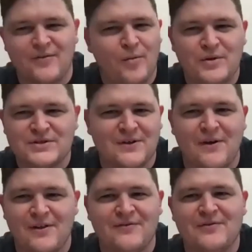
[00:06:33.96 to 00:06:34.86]
almost
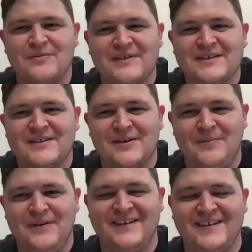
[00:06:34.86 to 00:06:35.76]
all of them ended up
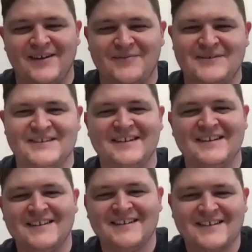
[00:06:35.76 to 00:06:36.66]
becoming
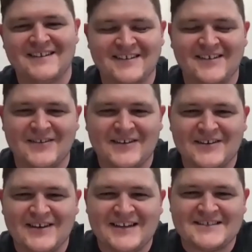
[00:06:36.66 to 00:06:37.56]
called
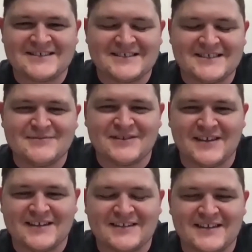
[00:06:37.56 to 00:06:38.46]
Air Gas. It seems
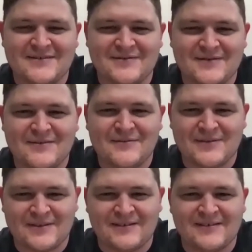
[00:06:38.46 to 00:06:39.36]
like they
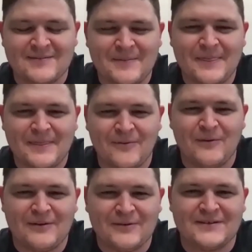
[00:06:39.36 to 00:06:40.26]
were the
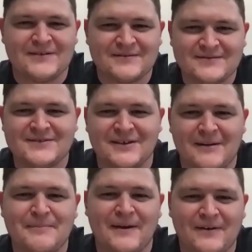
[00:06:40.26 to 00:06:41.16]
welding
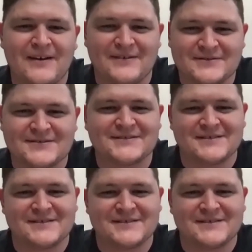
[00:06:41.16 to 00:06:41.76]
shop powerhouses.